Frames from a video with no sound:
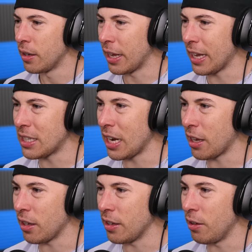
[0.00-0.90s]
Like, it's
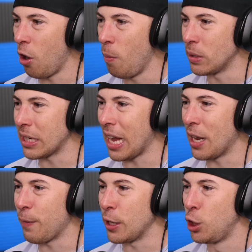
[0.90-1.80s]
like almost like
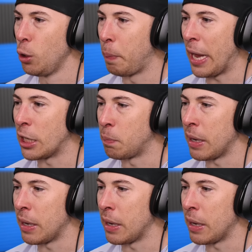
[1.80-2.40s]
elephant toothpaste,